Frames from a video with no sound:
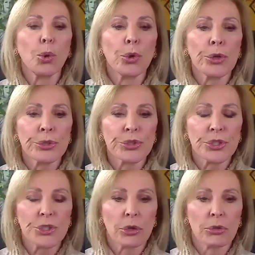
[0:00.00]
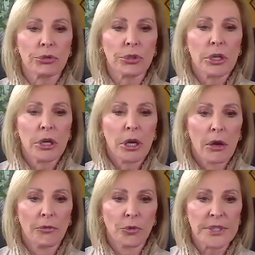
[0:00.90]
cornerstone
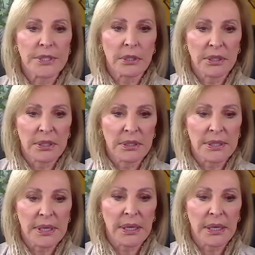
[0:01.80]
of resiliency.